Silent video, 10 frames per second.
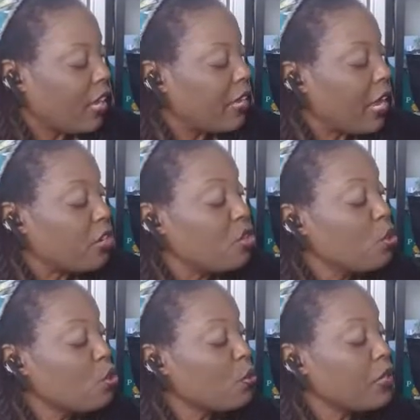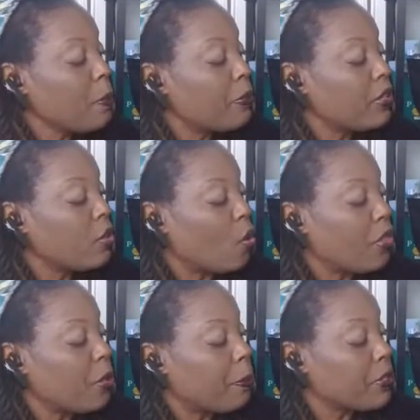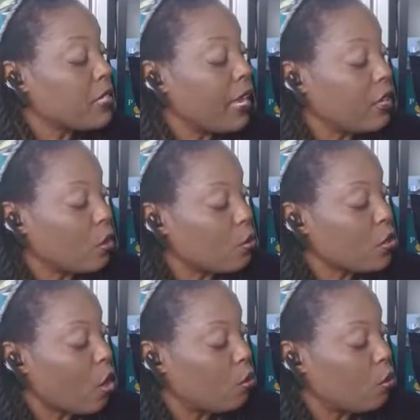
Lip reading: And I usually put it on the potatoes